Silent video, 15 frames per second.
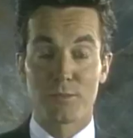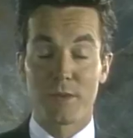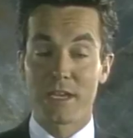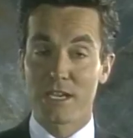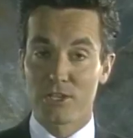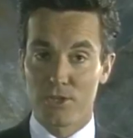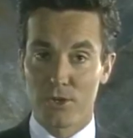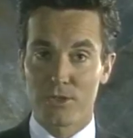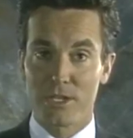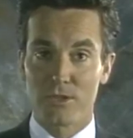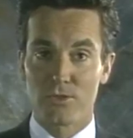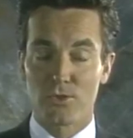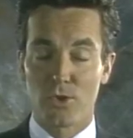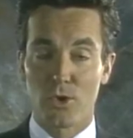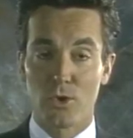may exert
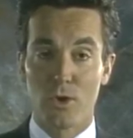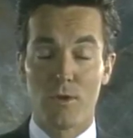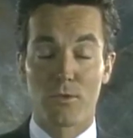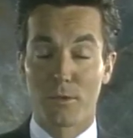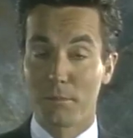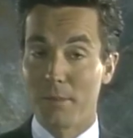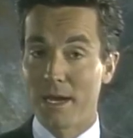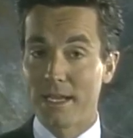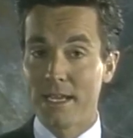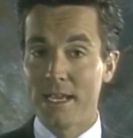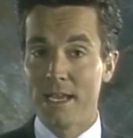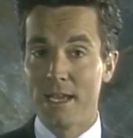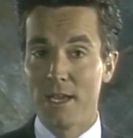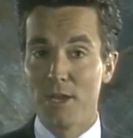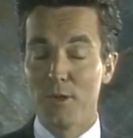control over
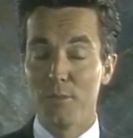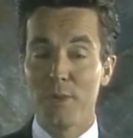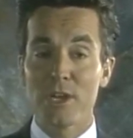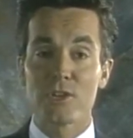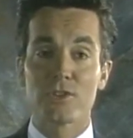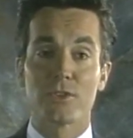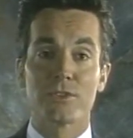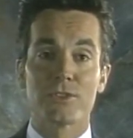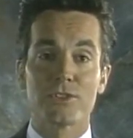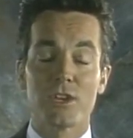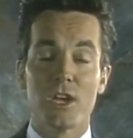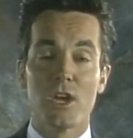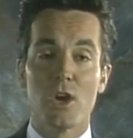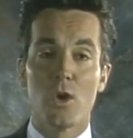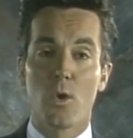money, pictures,
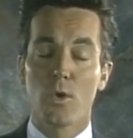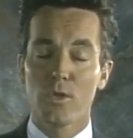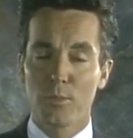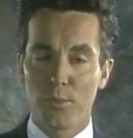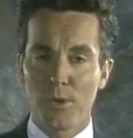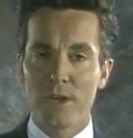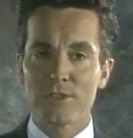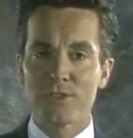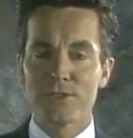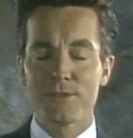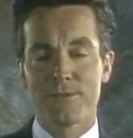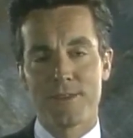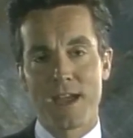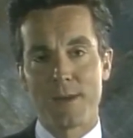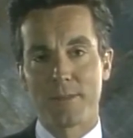or the presence
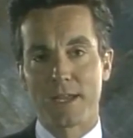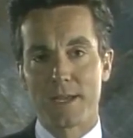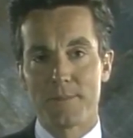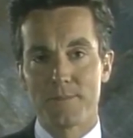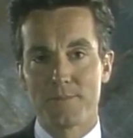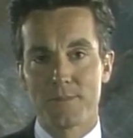of family.